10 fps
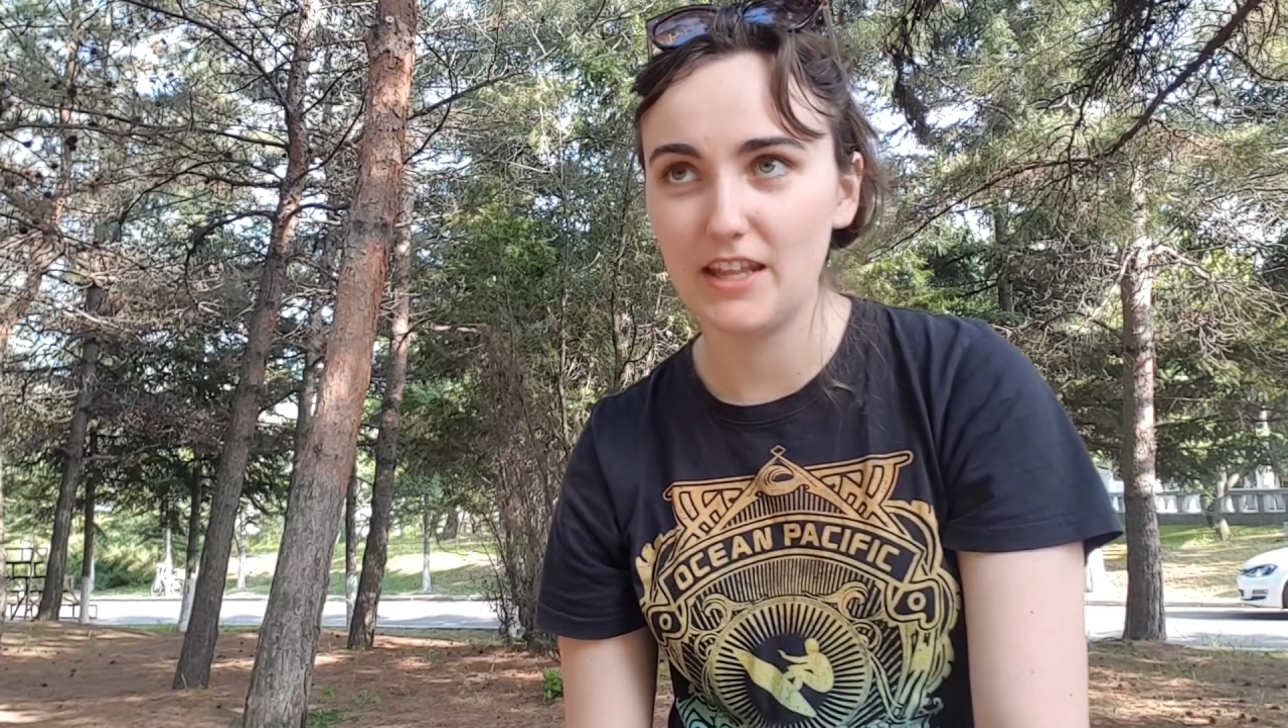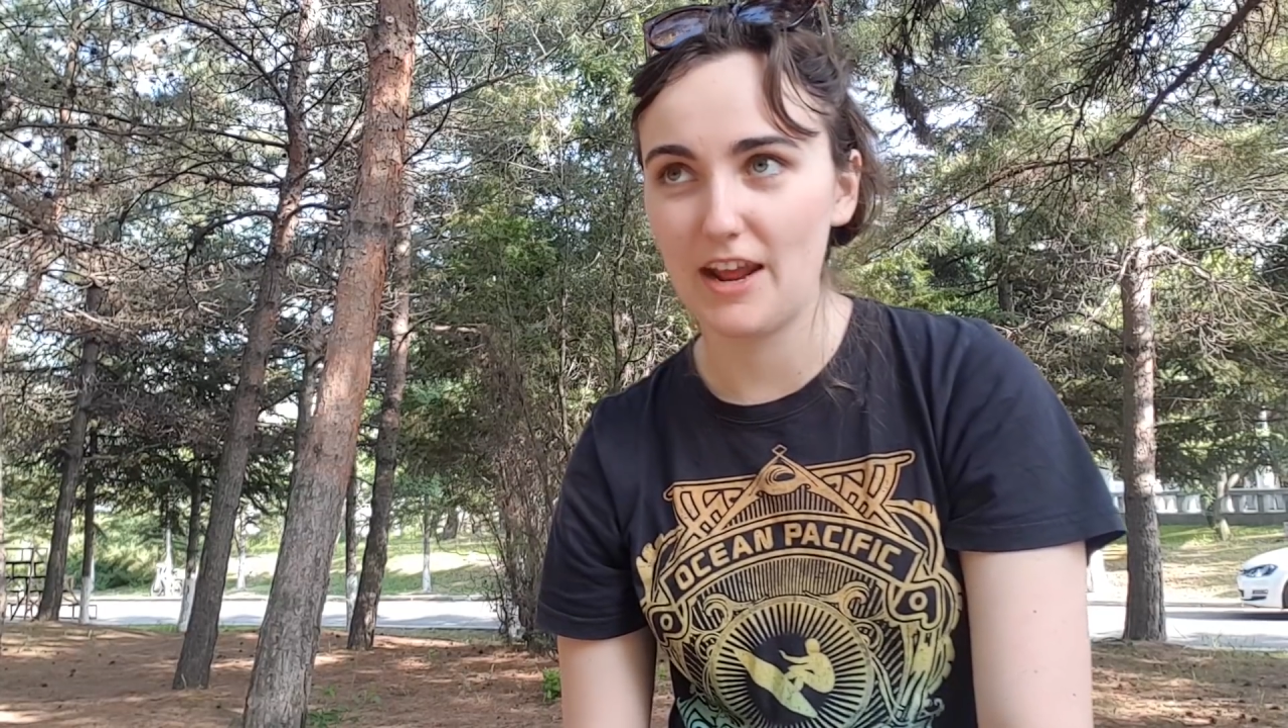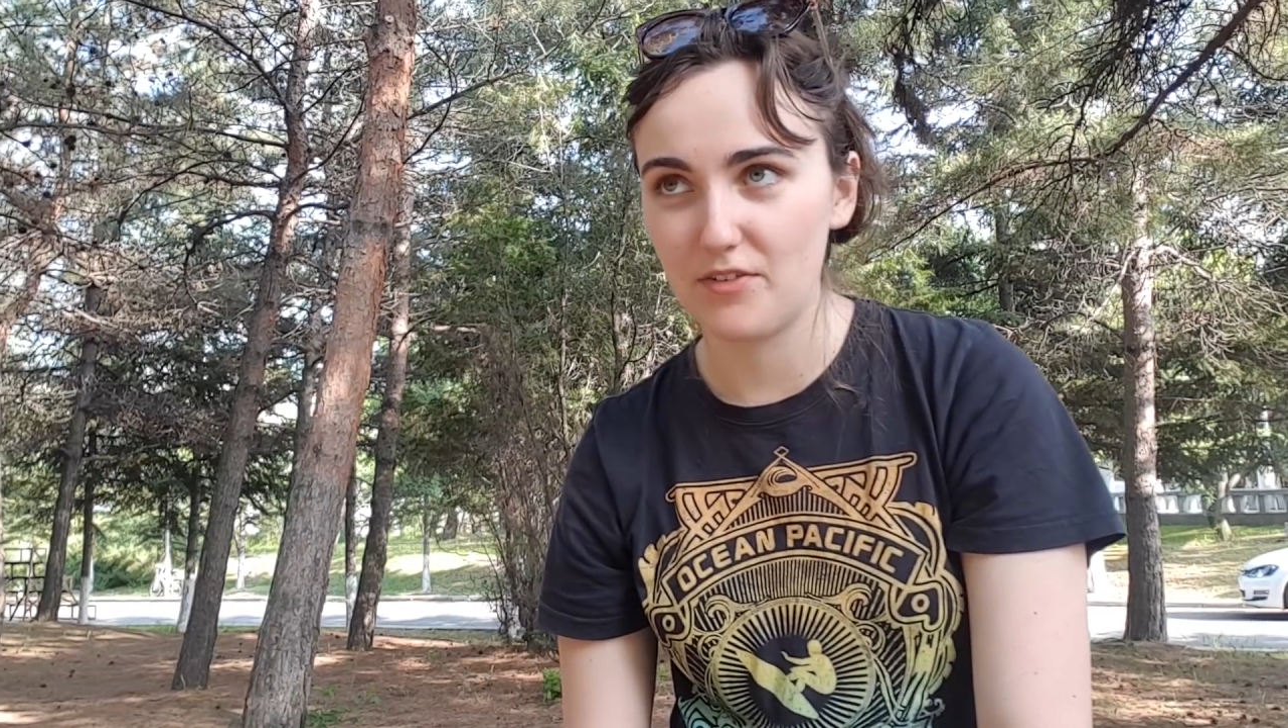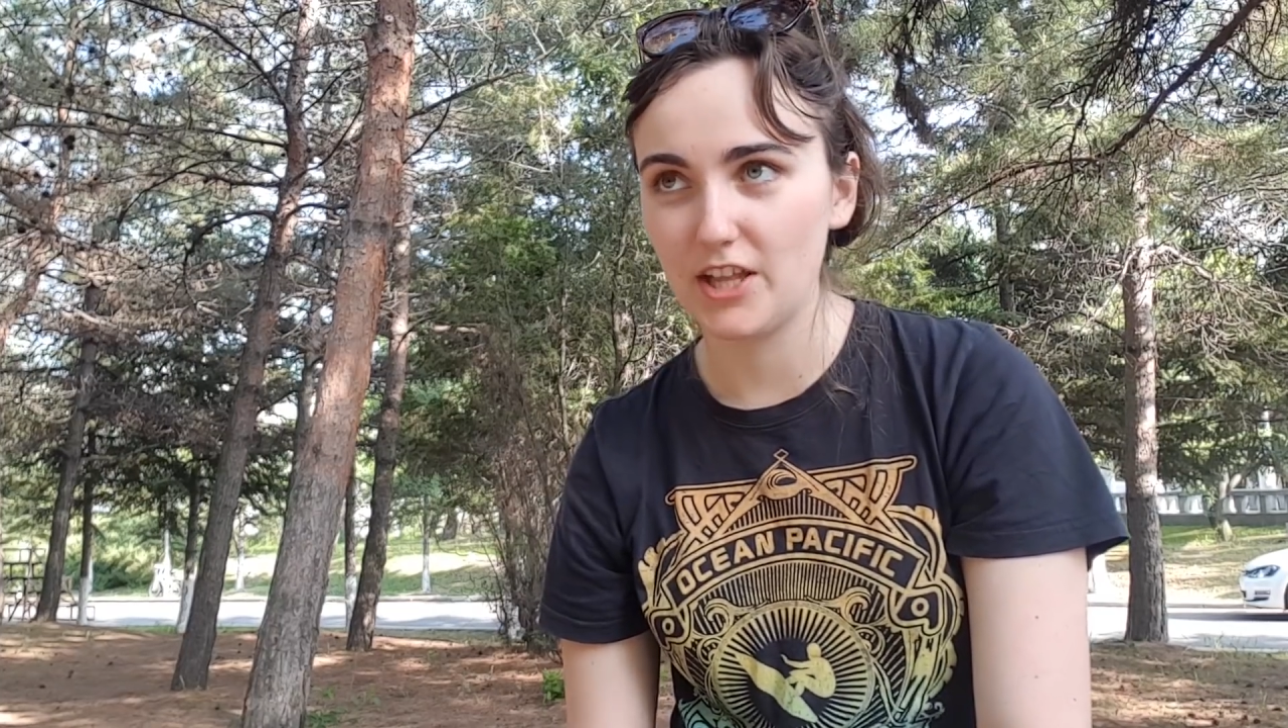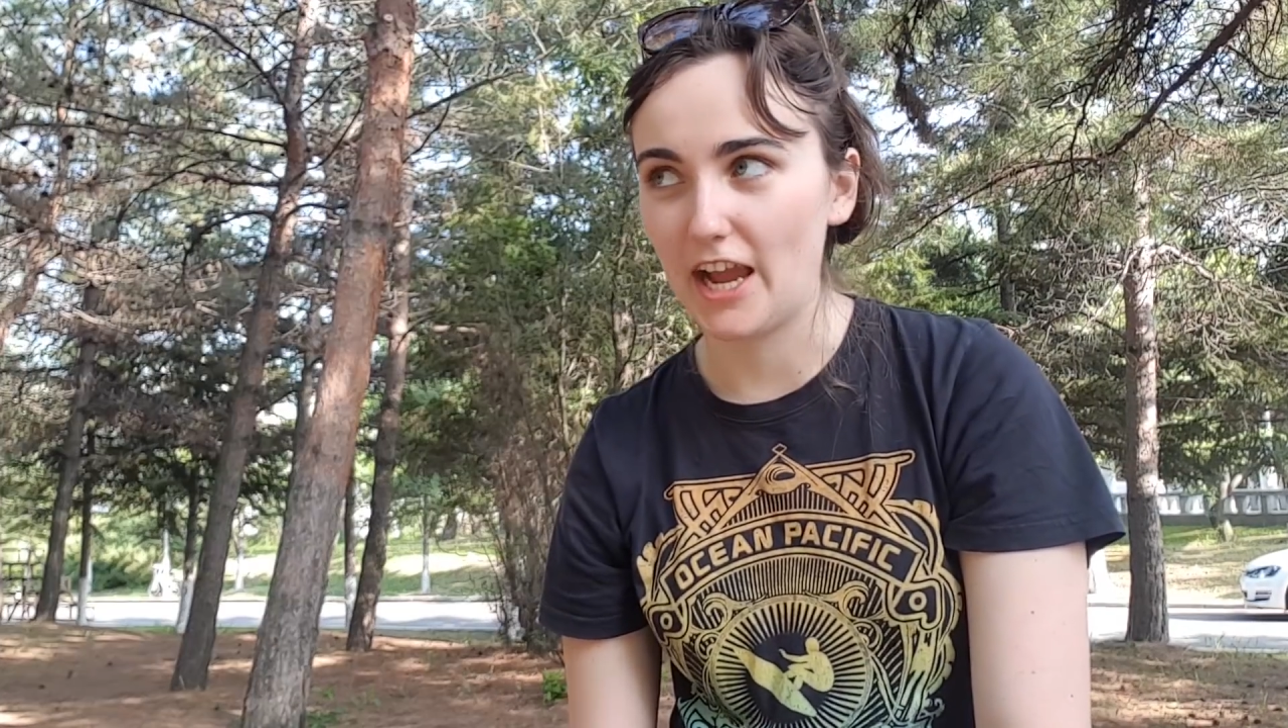I
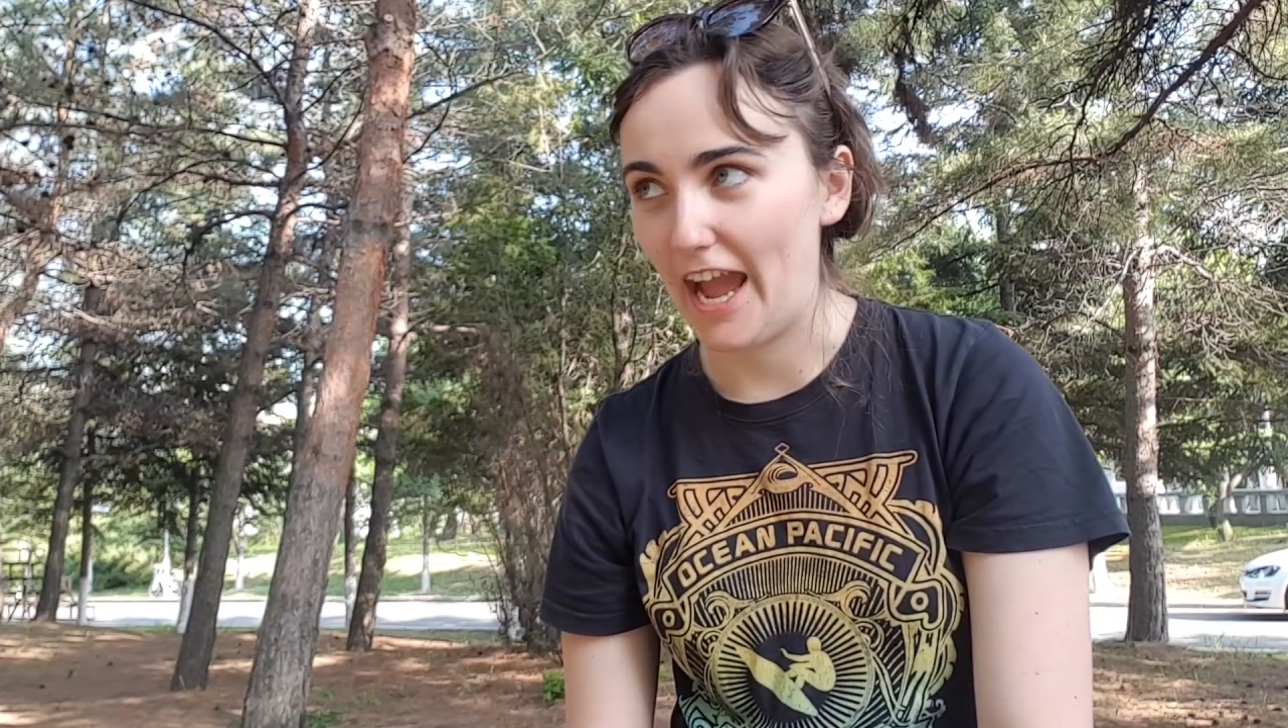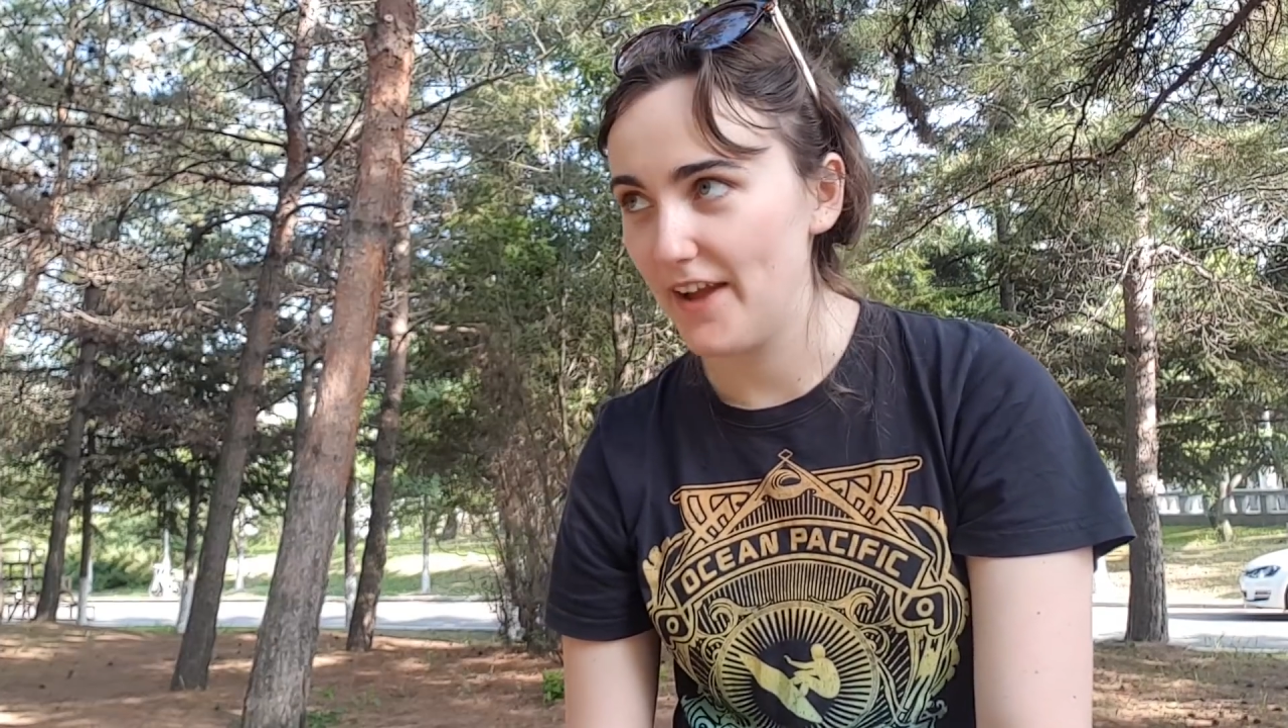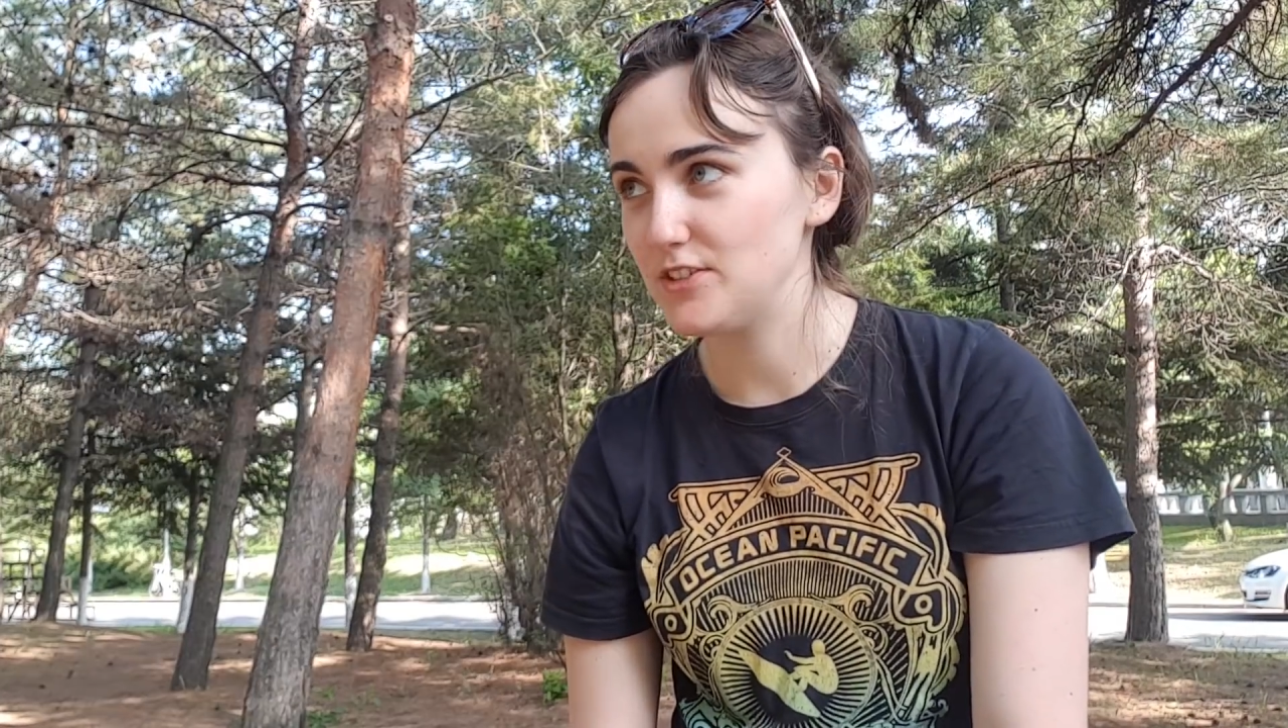feel like I have